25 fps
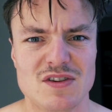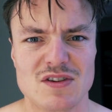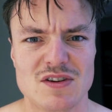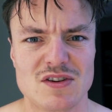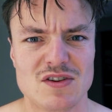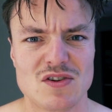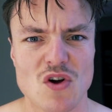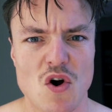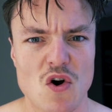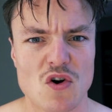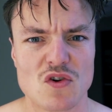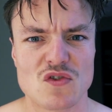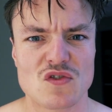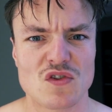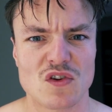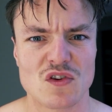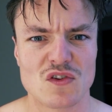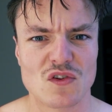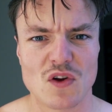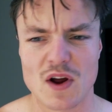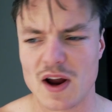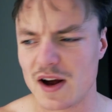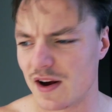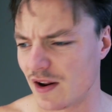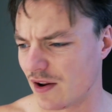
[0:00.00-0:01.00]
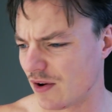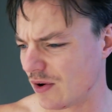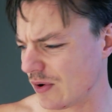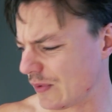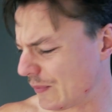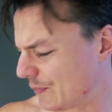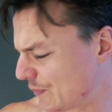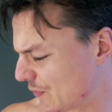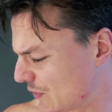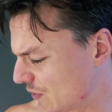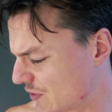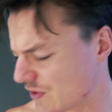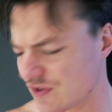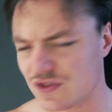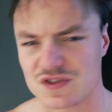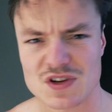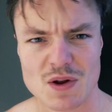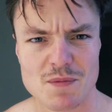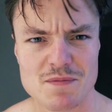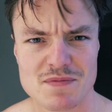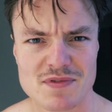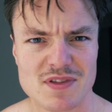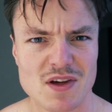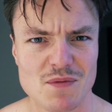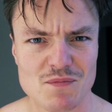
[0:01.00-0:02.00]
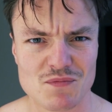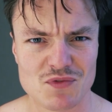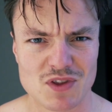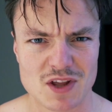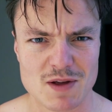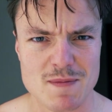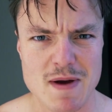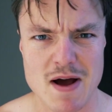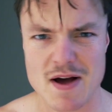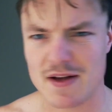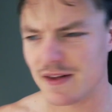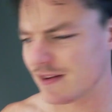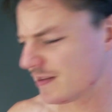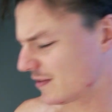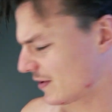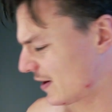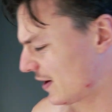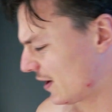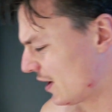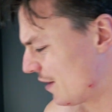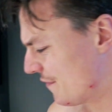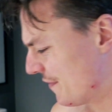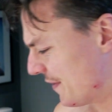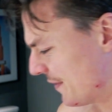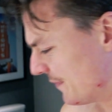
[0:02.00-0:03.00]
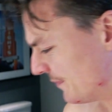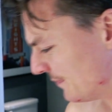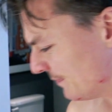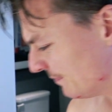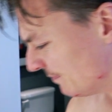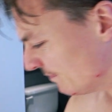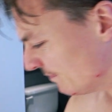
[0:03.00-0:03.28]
doctors, or I don't know. There's just something about it, so I love it.